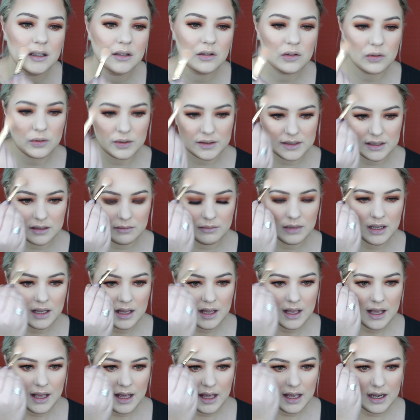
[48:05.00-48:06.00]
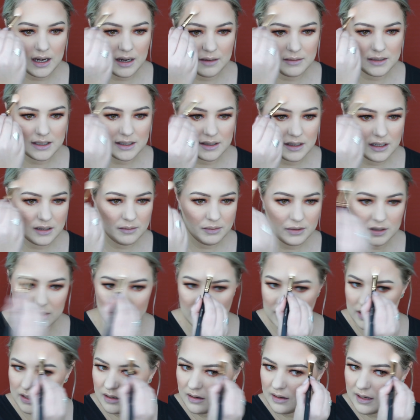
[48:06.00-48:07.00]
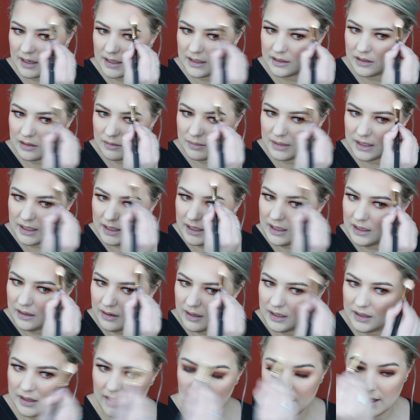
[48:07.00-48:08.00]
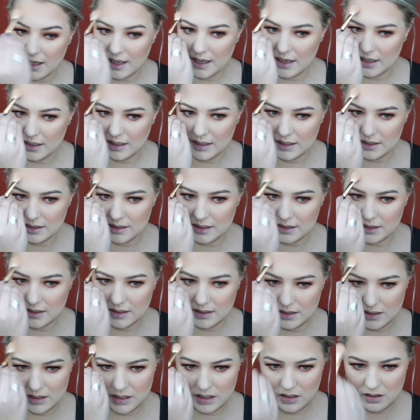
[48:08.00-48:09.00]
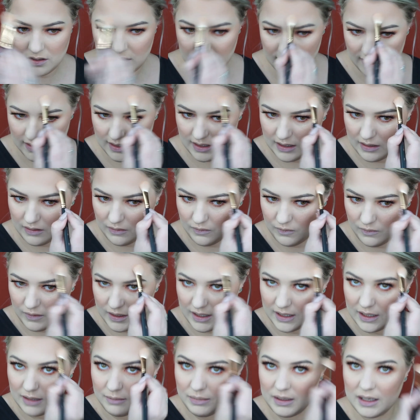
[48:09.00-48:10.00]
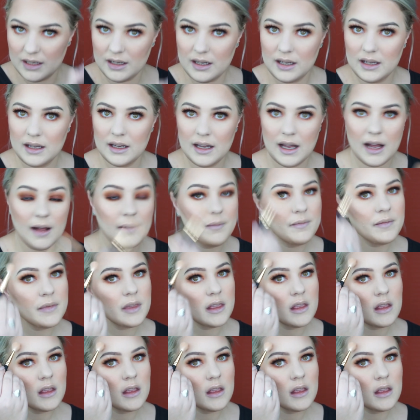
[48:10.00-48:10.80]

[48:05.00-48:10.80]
Awesome. And I'm just going to put a tiny little bit here. I like adding it just a tiny weeny bit here.